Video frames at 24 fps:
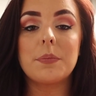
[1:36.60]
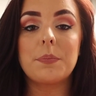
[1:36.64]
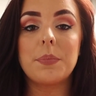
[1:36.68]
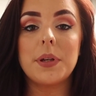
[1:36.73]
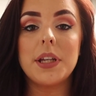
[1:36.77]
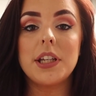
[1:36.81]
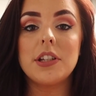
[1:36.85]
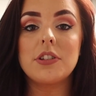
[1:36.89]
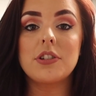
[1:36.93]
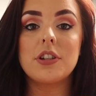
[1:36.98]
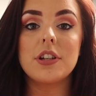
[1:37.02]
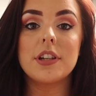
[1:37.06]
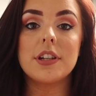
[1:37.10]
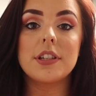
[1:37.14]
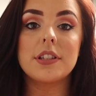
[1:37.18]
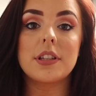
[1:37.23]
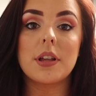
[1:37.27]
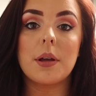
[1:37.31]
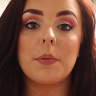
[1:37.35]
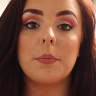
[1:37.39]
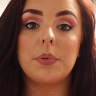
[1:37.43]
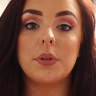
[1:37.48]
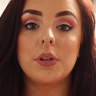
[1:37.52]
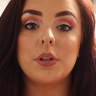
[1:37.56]
Peaches,
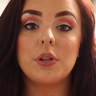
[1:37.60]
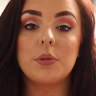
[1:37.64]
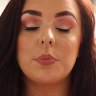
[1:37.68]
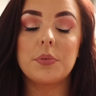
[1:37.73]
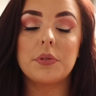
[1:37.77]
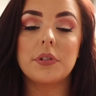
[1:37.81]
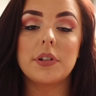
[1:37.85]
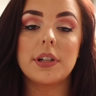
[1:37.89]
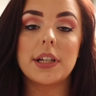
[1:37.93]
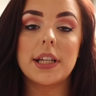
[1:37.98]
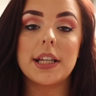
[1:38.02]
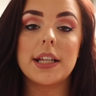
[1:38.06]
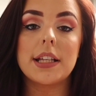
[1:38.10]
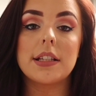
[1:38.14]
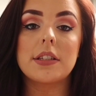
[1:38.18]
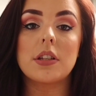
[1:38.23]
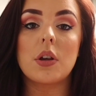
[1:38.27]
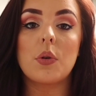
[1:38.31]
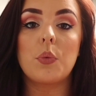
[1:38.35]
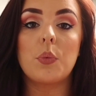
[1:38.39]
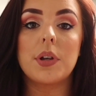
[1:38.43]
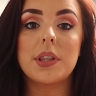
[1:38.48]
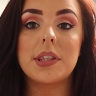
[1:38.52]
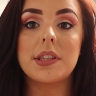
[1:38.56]
blueberries
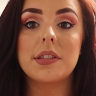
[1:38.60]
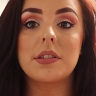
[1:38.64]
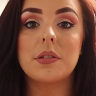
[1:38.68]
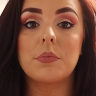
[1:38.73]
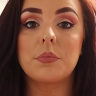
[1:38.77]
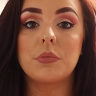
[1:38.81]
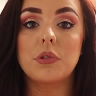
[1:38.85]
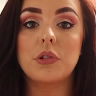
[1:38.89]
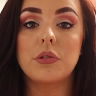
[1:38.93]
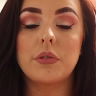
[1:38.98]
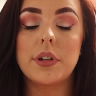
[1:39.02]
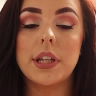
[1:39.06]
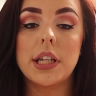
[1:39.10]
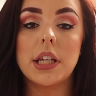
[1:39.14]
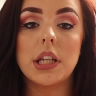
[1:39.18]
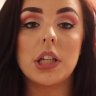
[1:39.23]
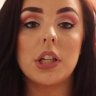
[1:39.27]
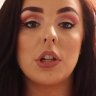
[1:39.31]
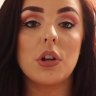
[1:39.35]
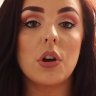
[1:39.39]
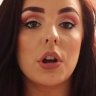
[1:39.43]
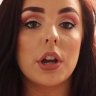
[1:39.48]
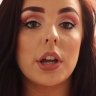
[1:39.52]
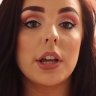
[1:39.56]
with some Greek
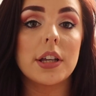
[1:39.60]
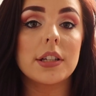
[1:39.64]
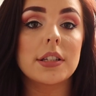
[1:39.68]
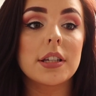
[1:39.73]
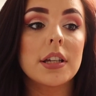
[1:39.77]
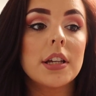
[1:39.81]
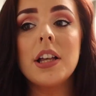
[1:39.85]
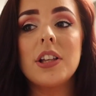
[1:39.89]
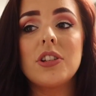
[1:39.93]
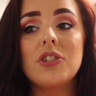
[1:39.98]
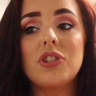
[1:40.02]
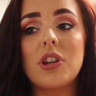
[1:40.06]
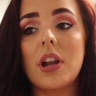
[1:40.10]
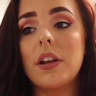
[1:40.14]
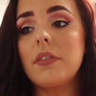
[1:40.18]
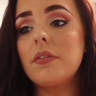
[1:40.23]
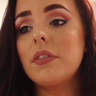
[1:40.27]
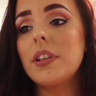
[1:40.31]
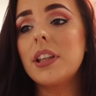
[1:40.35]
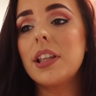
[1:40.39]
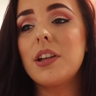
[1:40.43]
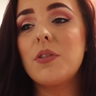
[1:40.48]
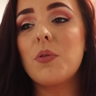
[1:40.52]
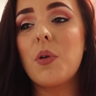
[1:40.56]
yogurt.
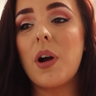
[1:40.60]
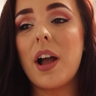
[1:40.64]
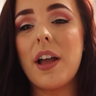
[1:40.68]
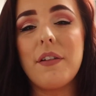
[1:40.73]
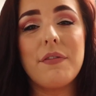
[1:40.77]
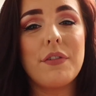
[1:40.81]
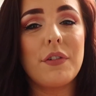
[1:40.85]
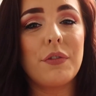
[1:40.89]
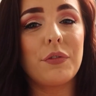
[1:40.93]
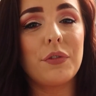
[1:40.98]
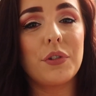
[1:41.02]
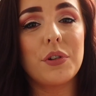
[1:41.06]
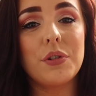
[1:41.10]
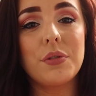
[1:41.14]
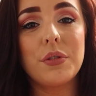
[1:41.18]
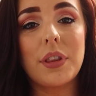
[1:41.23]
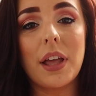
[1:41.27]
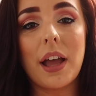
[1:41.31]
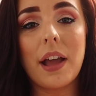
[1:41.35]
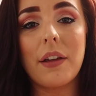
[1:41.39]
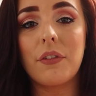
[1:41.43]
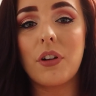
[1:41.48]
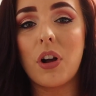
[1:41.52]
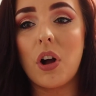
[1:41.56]
Generally whatever fruit
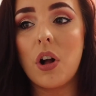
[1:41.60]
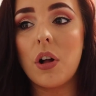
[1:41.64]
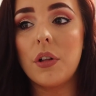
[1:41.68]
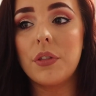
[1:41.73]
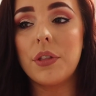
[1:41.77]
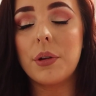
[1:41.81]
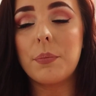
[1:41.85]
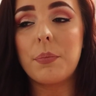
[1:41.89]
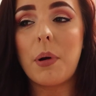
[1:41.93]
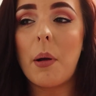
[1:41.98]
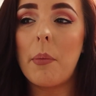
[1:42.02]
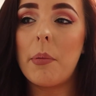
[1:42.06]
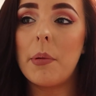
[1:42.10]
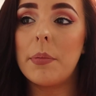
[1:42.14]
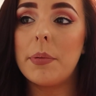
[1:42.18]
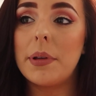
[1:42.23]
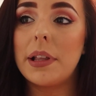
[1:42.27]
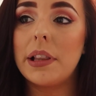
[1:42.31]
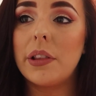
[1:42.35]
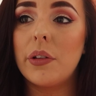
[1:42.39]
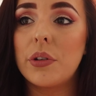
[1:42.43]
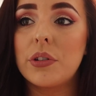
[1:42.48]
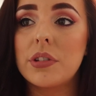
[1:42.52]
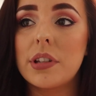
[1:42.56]
that I've got that
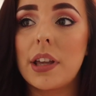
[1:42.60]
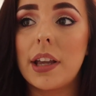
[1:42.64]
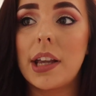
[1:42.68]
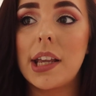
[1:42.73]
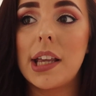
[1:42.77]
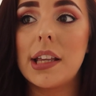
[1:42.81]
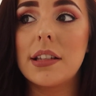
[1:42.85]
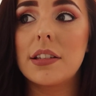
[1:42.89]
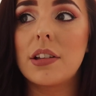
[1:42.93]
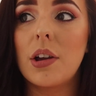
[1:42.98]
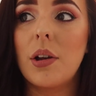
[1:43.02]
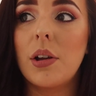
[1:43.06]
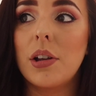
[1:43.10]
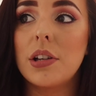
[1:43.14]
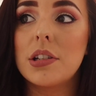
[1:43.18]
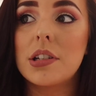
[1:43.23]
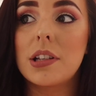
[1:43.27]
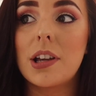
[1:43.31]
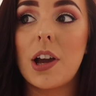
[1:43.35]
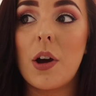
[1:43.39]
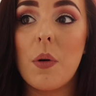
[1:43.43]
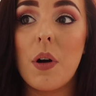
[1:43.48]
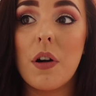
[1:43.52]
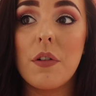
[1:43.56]
probably looks like it's going
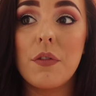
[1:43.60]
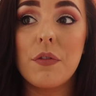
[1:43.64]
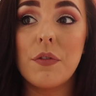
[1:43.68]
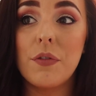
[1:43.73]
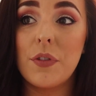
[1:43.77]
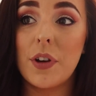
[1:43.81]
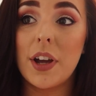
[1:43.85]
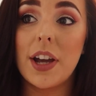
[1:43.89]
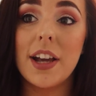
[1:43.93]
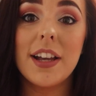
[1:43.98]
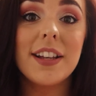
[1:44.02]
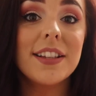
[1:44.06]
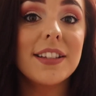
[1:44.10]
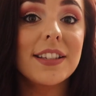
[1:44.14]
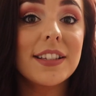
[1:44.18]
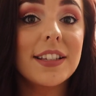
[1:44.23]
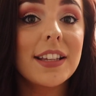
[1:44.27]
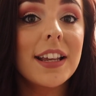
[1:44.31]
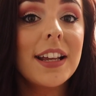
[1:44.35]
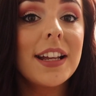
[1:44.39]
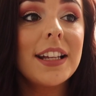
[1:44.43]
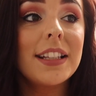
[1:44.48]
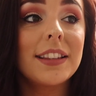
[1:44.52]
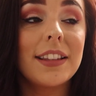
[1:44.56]
to go off first,
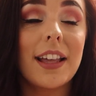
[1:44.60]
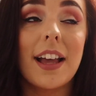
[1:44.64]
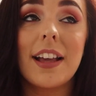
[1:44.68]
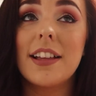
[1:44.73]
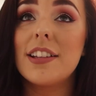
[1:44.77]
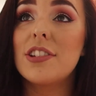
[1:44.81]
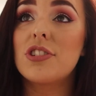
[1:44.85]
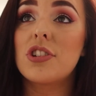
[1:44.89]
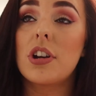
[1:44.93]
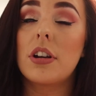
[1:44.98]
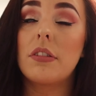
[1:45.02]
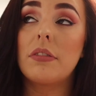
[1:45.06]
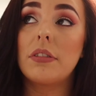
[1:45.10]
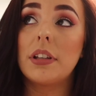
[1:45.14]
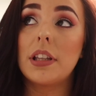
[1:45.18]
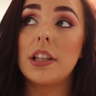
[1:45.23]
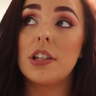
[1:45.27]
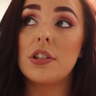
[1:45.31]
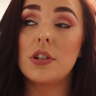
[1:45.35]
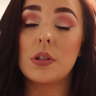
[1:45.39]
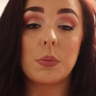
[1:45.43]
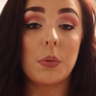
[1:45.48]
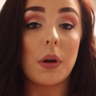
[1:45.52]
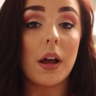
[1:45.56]
that is generally
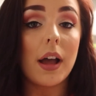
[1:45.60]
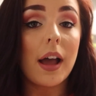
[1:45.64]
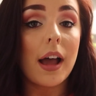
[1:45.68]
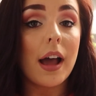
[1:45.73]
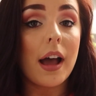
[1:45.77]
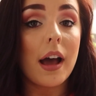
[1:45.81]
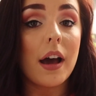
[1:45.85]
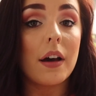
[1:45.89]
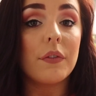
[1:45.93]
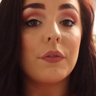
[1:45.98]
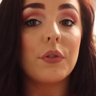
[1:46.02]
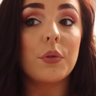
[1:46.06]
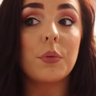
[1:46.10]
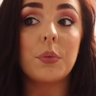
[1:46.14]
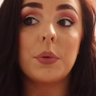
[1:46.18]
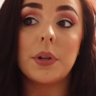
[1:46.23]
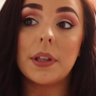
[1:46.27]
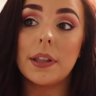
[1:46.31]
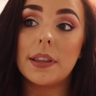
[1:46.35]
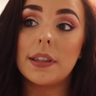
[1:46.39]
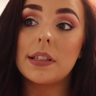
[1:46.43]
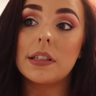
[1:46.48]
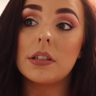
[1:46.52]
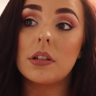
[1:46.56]
just what I have
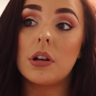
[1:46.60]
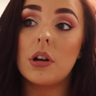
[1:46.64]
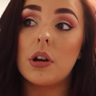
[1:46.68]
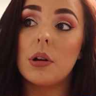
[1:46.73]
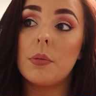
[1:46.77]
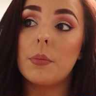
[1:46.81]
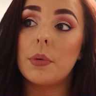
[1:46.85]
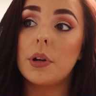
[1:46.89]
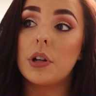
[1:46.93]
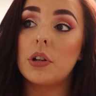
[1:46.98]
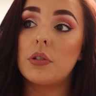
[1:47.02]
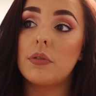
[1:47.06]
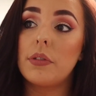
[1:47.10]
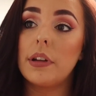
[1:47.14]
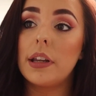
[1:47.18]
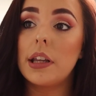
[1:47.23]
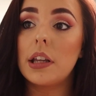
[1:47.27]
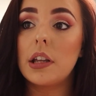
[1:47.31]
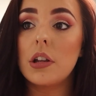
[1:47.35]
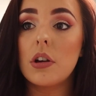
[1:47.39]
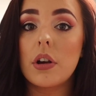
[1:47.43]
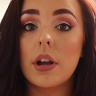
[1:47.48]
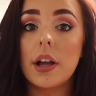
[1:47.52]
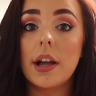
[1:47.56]
with some
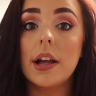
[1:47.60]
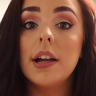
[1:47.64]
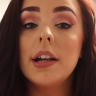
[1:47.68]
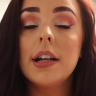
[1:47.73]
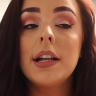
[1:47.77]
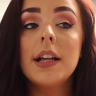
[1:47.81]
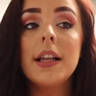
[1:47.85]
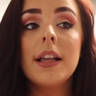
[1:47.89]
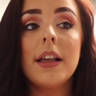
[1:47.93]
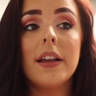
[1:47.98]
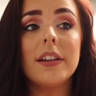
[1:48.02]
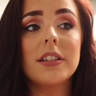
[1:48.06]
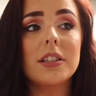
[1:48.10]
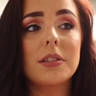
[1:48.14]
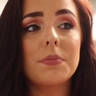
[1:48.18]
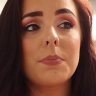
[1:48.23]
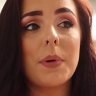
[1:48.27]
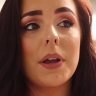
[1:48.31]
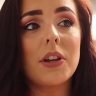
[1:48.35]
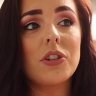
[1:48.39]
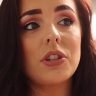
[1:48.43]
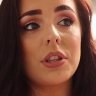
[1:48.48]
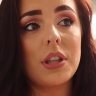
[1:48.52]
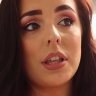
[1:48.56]
Greek yogurt.
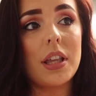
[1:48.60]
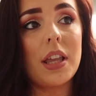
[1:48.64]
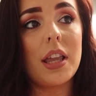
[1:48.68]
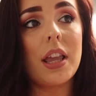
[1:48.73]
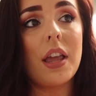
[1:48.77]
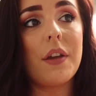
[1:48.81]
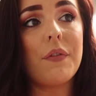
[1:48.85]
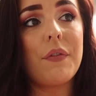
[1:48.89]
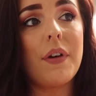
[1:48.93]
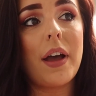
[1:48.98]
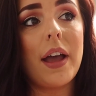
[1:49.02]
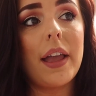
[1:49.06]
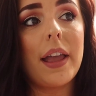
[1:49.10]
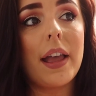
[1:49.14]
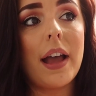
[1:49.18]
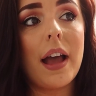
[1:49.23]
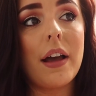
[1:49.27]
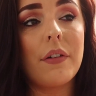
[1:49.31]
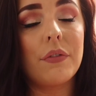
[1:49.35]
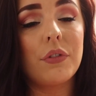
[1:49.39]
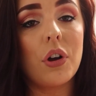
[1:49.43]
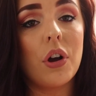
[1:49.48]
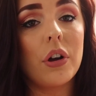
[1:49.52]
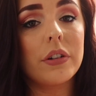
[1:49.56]
Especially if I
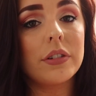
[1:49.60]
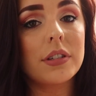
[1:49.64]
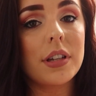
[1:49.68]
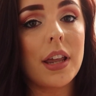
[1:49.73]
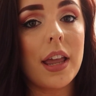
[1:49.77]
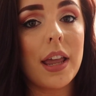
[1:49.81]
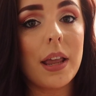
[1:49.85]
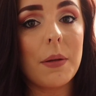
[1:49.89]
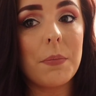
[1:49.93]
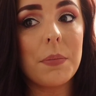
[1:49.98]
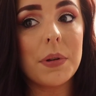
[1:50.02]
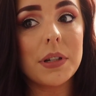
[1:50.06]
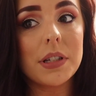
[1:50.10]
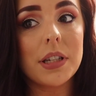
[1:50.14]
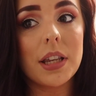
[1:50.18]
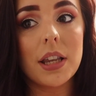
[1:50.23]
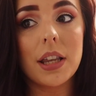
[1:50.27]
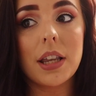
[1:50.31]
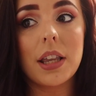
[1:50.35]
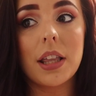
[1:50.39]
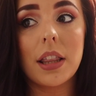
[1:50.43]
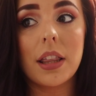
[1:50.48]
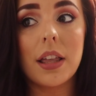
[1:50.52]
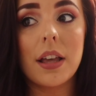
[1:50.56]
have got a
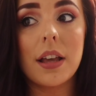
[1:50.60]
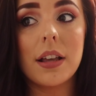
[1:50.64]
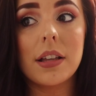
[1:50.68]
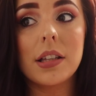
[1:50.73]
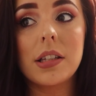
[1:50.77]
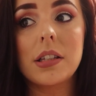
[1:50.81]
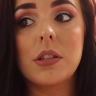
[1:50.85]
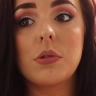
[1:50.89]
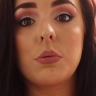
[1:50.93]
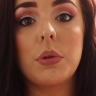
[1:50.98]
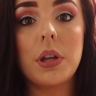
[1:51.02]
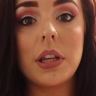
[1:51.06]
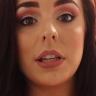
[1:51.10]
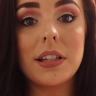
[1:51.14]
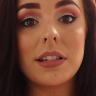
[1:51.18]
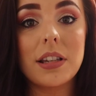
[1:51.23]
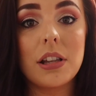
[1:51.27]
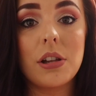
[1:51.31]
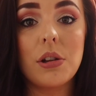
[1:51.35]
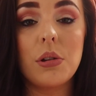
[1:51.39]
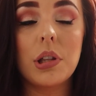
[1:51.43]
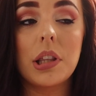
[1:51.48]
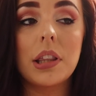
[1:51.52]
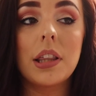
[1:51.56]
particular sweet
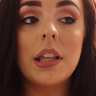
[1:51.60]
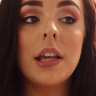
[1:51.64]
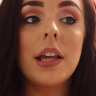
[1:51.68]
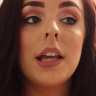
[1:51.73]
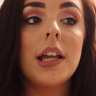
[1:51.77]
tooth,